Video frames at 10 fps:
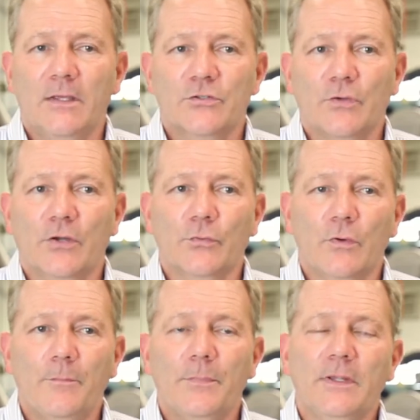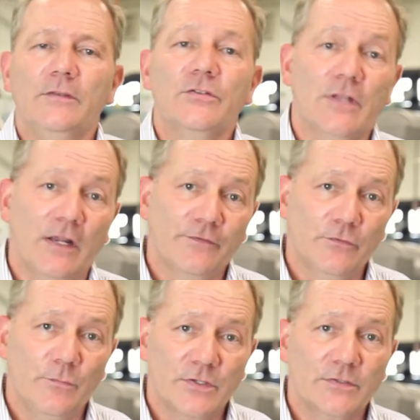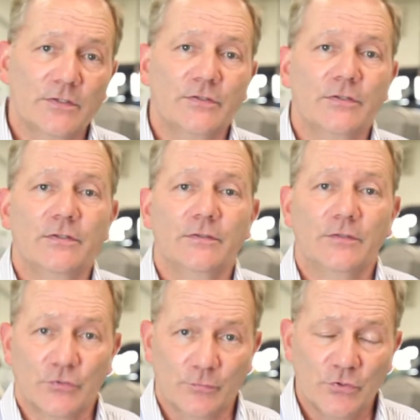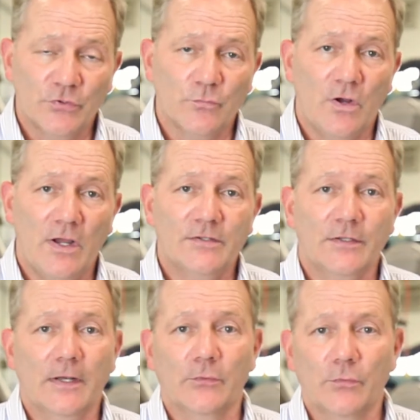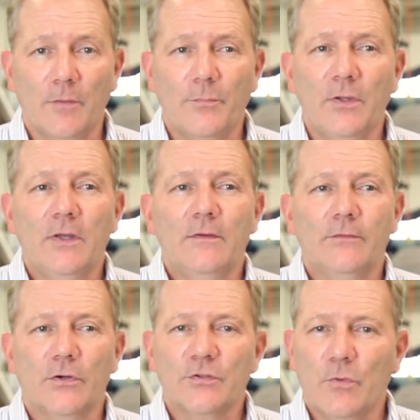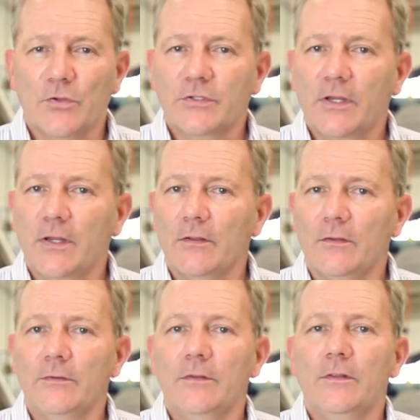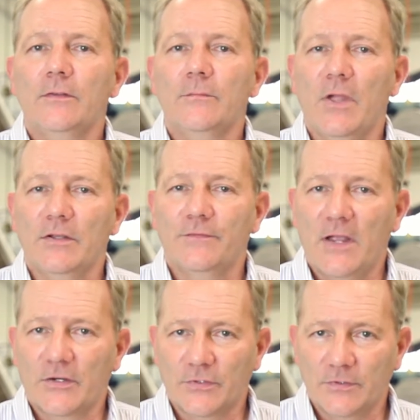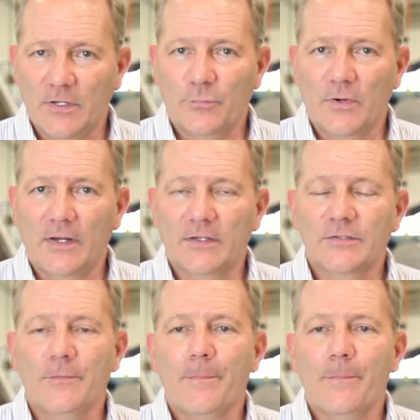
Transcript: So I grew up in the snack food business, distribution wise, and I grew up very small scale manufacturing nut products.